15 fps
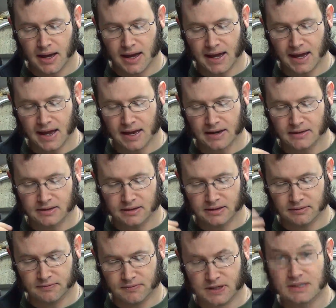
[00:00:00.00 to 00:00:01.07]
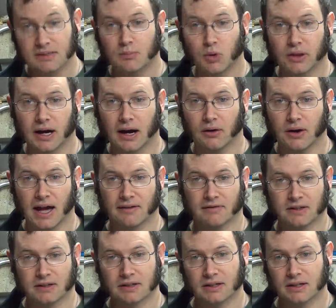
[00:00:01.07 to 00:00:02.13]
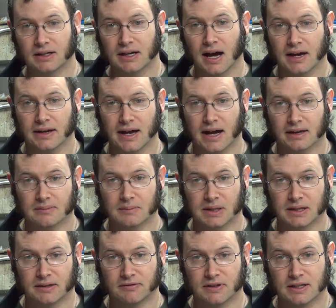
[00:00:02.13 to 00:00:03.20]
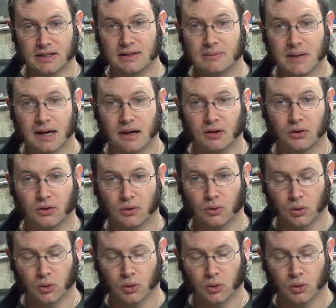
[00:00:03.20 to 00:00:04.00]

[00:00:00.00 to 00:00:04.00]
and uh, fix them without having to contact me via email or,